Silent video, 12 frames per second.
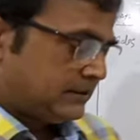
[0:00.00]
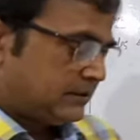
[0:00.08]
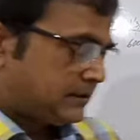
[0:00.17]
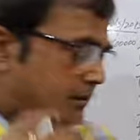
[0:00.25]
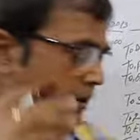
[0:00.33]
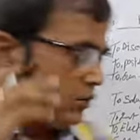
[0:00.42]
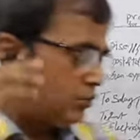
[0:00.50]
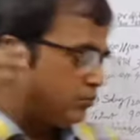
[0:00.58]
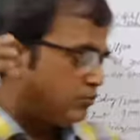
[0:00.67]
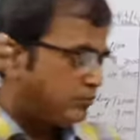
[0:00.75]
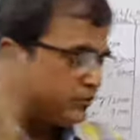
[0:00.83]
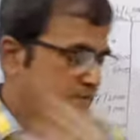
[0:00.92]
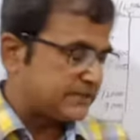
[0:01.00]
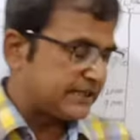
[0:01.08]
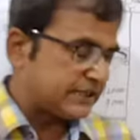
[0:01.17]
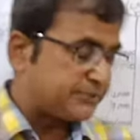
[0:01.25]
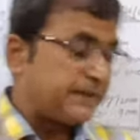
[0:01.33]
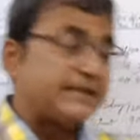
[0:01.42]
Now
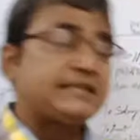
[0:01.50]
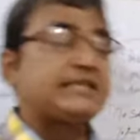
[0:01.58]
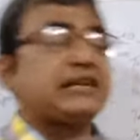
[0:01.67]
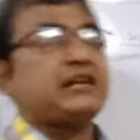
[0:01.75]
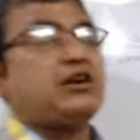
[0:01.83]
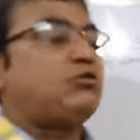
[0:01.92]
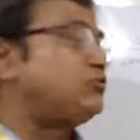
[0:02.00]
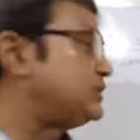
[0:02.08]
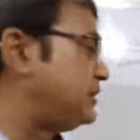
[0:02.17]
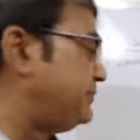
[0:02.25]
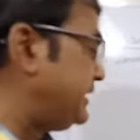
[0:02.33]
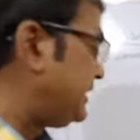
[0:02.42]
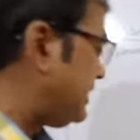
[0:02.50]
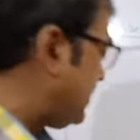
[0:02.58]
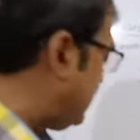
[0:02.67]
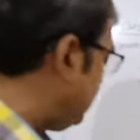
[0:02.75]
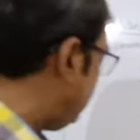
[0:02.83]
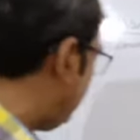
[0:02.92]
suspense account given.
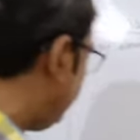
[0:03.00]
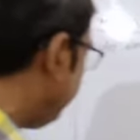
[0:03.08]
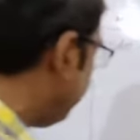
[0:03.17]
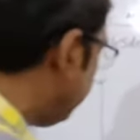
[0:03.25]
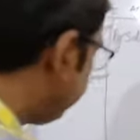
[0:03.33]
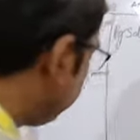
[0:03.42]
I'll open up